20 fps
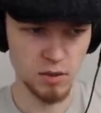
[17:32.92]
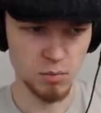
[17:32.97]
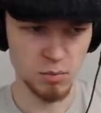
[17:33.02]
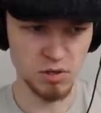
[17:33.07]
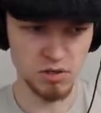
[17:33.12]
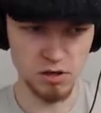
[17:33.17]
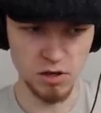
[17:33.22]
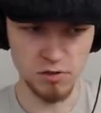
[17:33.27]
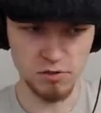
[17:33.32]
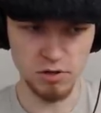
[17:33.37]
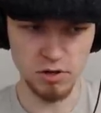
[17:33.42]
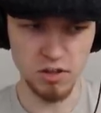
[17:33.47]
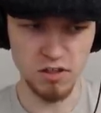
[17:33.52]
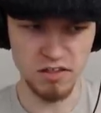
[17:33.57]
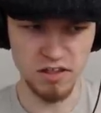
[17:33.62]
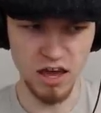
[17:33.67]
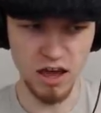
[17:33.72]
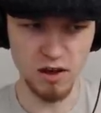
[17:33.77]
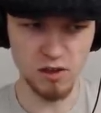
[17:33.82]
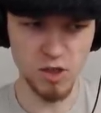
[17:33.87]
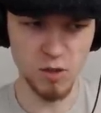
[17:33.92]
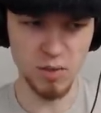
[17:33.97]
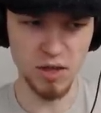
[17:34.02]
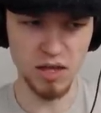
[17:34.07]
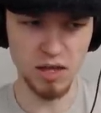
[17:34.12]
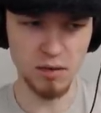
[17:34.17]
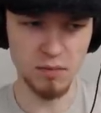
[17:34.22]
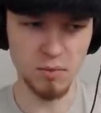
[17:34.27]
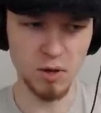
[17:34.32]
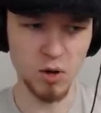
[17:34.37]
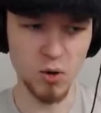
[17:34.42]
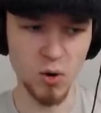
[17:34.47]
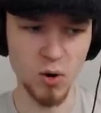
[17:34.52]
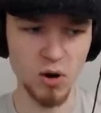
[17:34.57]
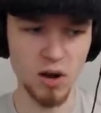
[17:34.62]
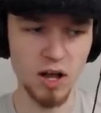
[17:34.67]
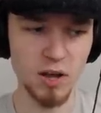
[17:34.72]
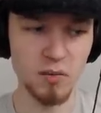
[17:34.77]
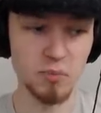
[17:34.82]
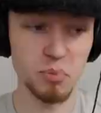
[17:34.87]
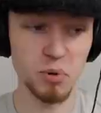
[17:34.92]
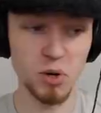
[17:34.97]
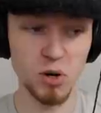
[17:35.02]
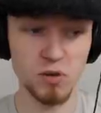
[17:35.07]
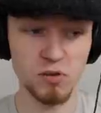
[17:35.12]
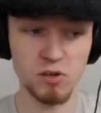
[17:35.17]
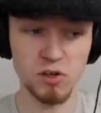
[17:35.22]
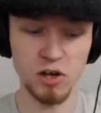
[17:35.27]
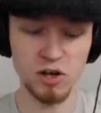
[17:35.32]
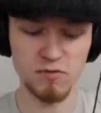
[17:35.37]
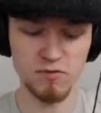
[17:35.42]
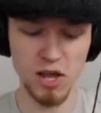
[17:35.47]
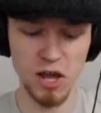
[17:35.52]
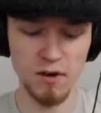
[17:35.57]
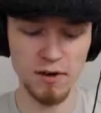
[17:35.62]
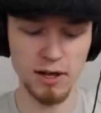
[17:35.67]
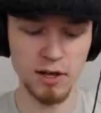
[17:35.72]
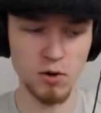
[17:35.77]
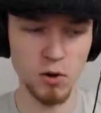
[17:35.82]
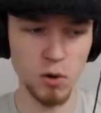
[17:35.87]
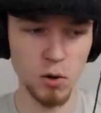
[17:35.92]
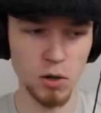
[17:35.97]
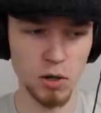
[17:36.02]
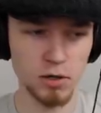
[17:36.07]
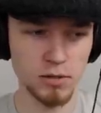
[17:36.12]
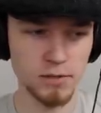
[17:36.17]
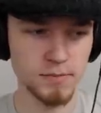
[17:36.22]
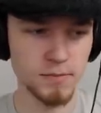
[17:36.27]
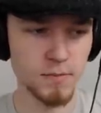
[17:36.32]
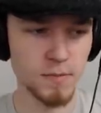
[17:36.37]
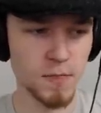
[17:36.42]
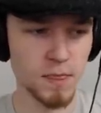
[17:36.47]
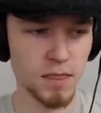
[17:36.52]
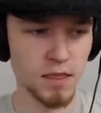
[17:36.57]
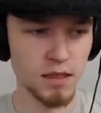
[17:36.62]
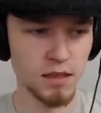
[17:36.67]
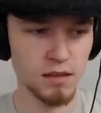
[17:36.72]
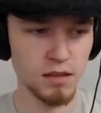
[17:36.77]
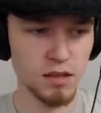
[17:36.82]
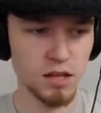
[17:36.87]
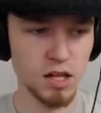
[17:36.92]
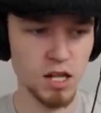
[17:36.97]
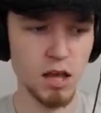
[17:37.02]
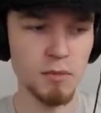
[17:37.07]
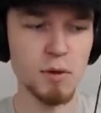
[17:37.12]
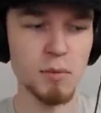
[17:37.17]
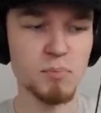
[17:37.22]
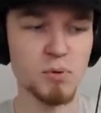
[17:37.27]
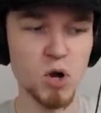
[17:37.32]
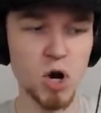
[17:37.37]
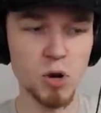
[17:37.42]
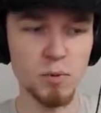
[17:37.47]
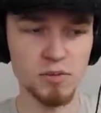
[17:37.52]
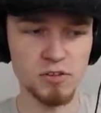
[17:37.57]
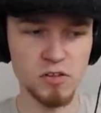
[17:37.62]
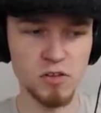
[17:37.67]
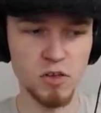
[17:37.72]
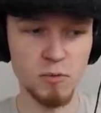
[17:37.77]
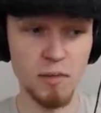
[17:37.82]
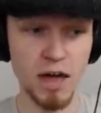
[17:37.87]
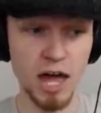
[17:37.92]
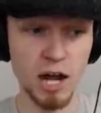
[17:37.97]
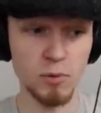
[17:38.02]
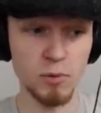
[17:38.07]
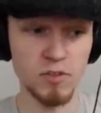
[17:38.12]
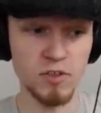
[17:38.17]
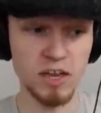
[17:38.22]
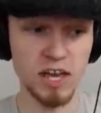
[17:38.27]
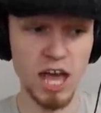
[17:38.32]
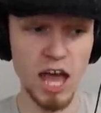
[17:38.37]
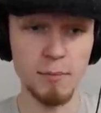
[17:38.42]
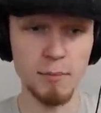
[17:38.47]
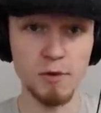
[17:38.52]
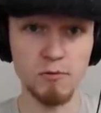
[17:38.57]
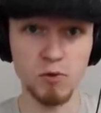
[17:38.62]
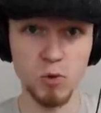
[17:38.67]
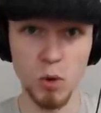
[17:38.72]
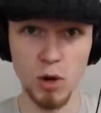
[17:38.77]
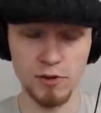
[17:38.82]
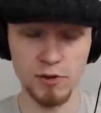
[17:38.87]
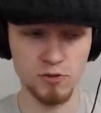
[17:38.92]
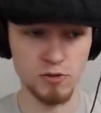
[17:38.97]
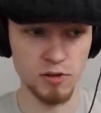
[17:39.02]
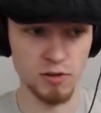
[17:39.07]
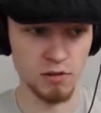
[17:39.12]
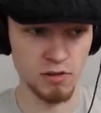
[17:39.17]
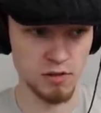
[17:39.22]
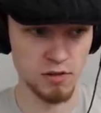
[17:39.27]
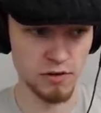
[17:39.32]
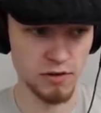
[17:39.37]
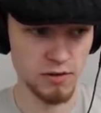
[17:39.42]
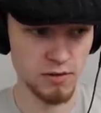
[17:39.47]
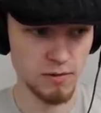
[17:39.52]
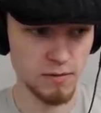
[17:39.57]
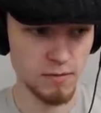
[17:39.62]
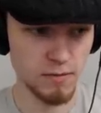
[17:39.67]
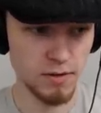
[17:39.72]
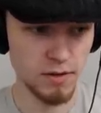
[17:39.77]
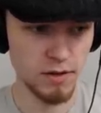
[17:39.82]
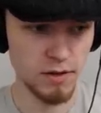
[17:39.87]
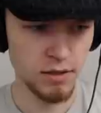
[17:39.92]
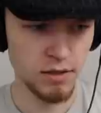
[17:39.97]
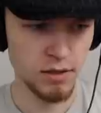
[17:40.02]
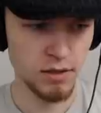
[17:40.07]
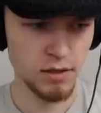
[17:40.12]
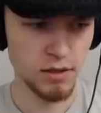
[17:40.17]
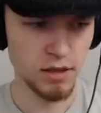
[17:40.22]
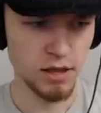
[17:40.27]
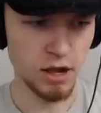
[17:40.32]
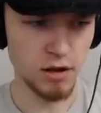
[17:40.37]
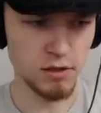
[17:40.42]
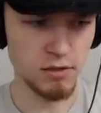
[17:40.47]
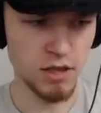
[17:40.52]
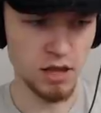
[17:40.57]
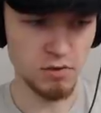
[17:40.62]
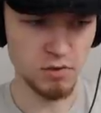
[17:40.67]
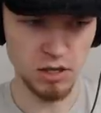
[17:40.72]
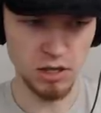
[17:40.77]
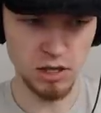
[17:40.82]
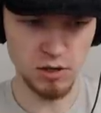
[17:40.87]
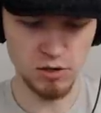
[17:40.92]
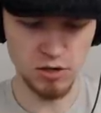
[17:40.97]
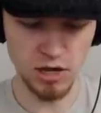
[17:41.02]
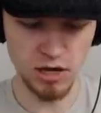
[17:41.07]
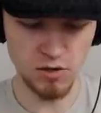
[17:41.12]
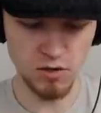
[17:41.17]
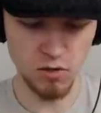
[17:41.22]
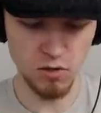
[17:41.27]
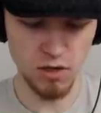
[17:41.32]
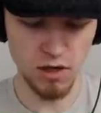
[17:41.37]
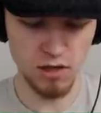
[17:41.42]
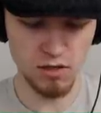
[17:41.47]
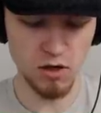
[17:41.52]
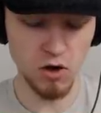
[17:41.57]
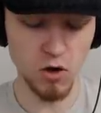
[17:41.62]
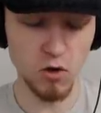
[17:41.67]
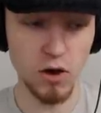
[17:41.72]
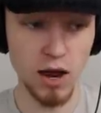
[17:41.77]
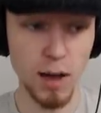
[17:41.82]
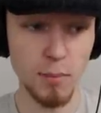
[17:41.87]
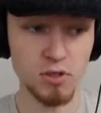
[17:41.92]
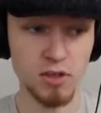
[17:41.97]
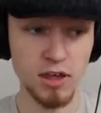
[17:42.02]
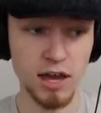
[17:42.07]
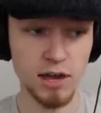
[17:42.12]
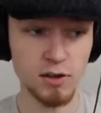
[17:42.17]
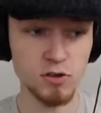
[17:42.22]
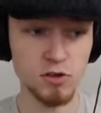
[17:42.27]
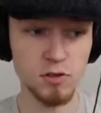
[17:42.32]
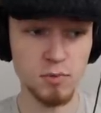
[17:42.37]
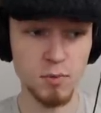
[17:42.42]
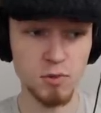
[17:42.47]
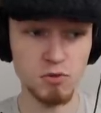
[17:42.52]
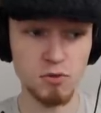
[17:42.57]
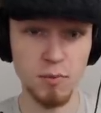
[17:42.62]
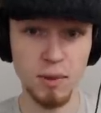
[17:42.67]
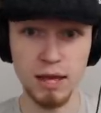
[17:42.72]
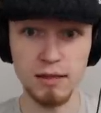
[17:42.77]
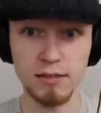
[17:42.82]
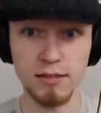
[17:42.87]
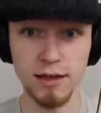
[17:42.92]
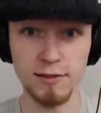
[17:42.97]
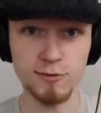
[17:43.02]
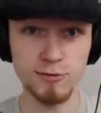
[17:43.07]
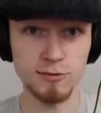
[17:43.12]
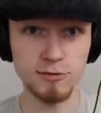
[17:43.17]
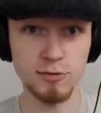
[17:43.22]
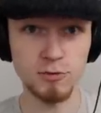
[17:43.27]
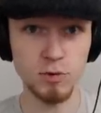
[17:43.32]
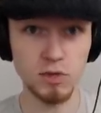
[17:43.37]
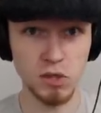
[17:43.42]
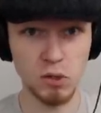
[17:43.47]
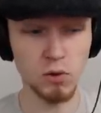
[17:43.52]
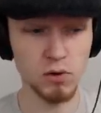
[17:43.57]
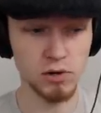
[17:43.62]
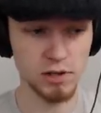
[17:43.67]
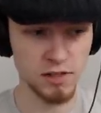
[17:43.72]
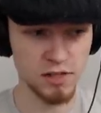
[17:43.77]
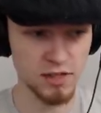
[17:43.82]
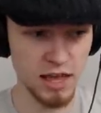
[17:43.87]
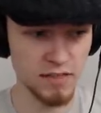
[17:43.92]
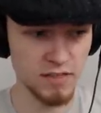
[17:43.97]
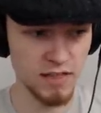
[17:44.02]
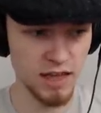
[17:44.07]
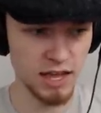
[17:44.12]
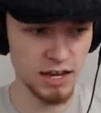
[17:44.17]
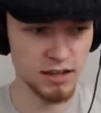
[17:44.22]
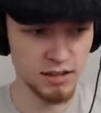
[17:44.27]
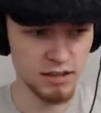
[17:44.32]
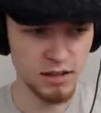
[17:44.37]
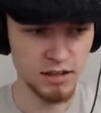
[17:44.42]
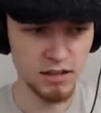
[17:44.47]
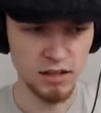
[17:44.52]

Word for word: But does your desire to become a Goron burn to your very core? Let me probe into the matter with a game of questions. Care to take the initiation test? Oh crap, was I actually supposed to pay attention to what the Goron said then?